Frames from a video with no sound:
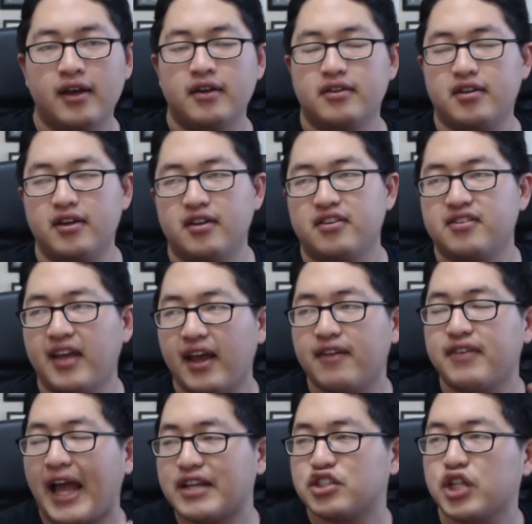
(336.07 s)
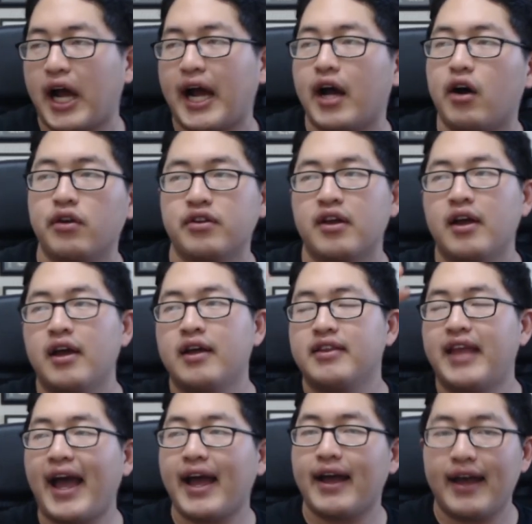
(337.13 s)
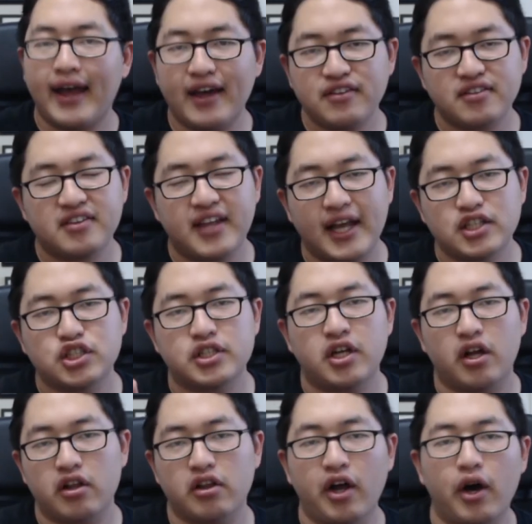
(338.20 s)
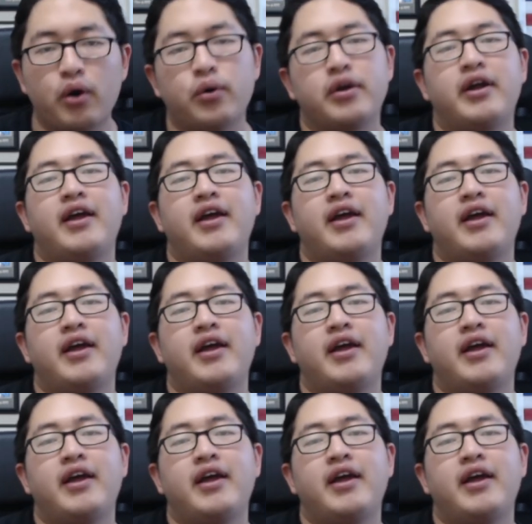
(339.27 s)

to save that child, that hesitation alone